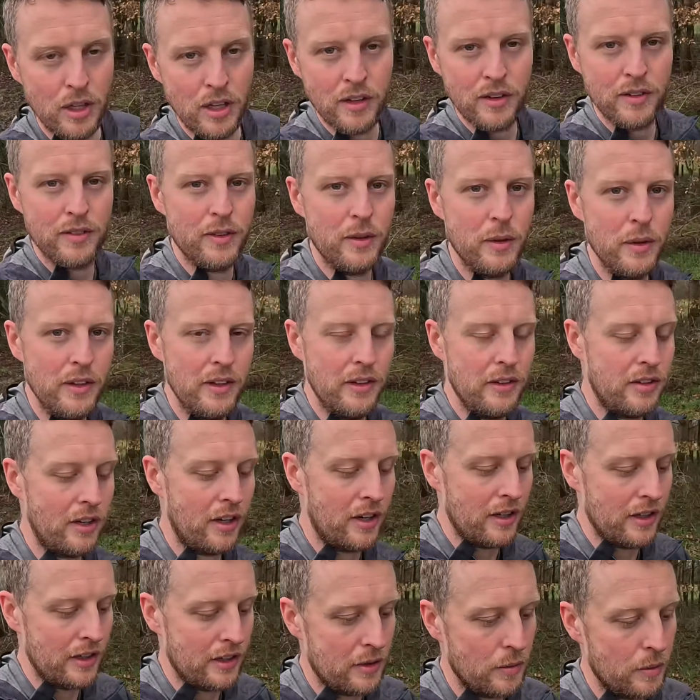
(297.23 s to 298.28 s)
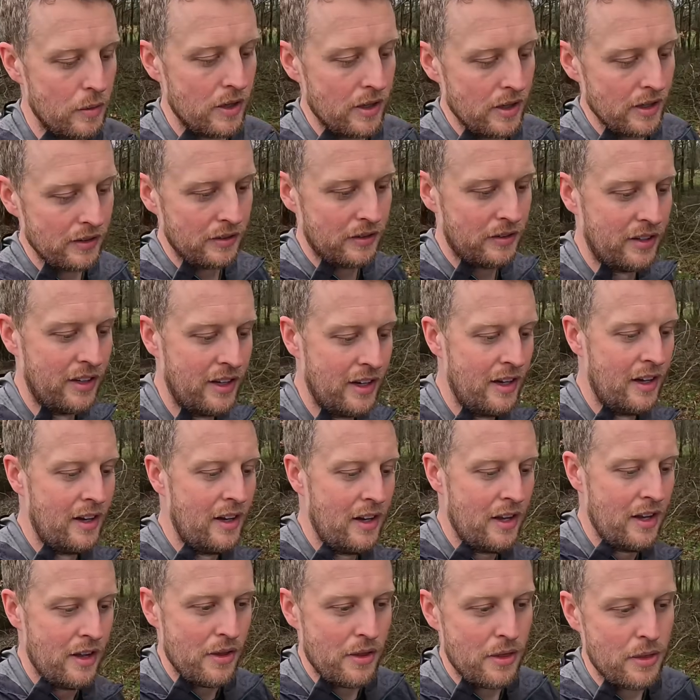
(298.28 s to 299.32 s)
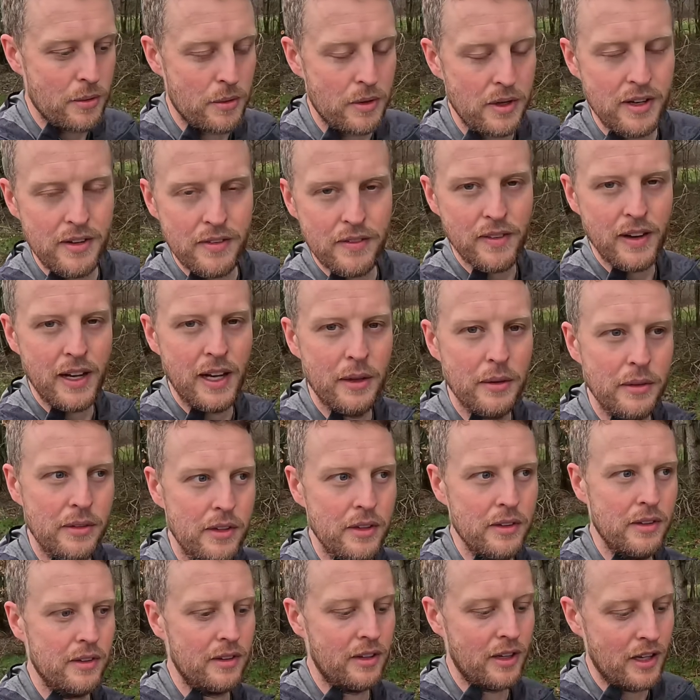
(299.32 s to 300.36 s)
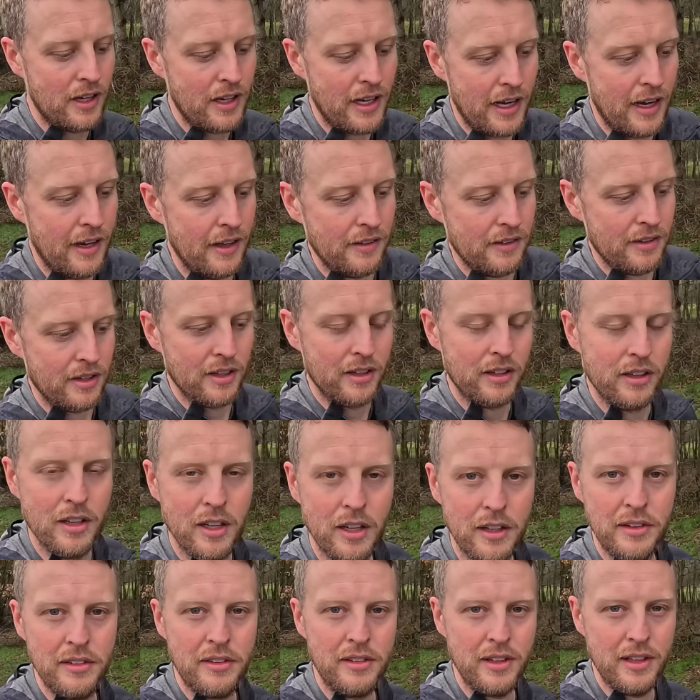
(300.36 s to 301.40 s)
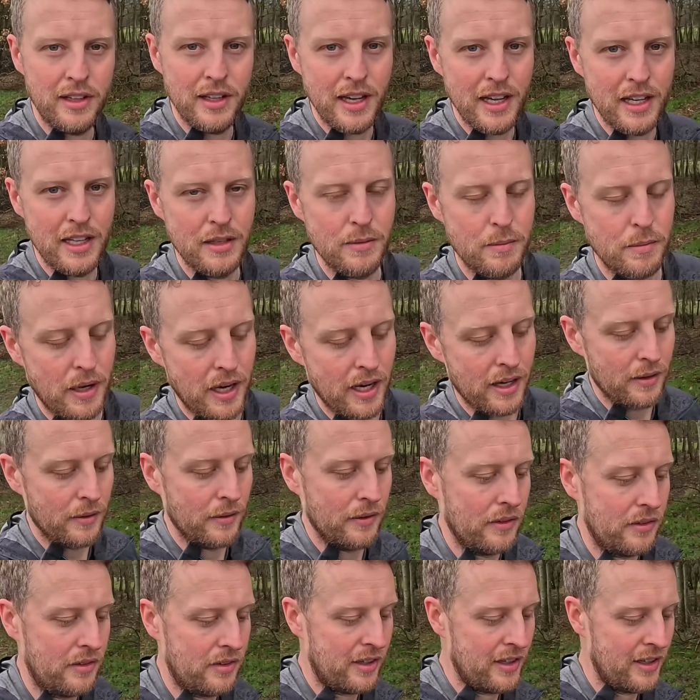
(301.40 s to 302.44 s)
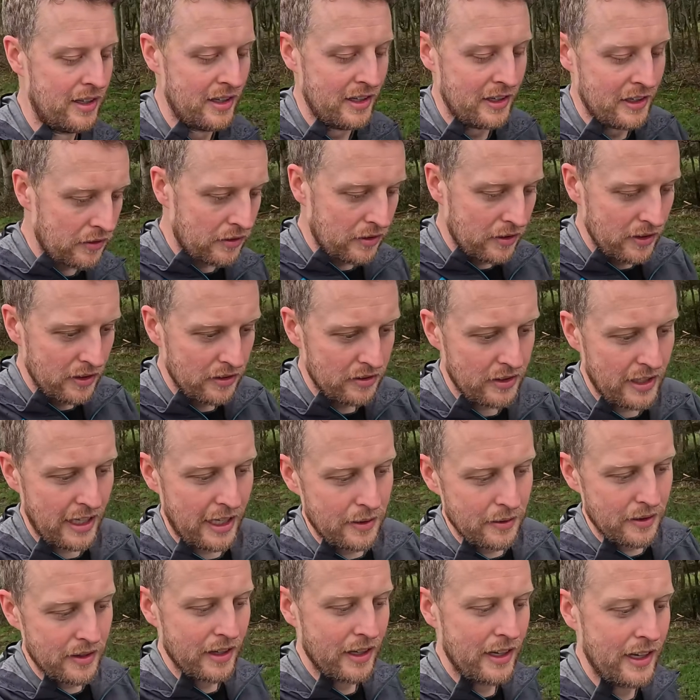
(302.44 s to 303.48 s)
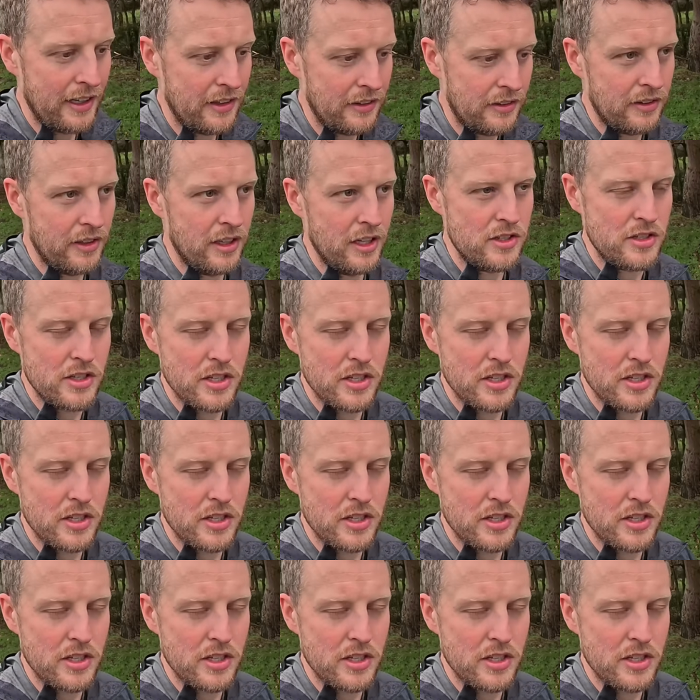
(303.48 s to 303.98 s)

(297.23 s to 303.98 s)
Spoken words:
for this hike was £3,098. So this calculates at